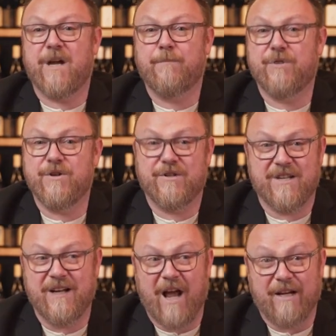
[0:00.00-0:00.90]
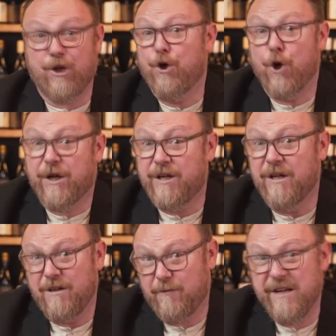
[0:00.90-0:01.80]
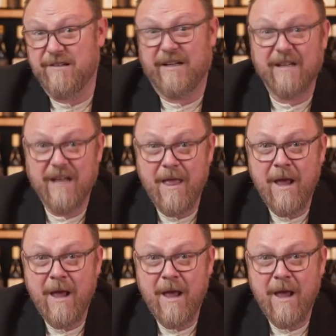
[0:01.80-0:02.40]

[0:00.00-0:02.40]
temperatures to not cook Riesling.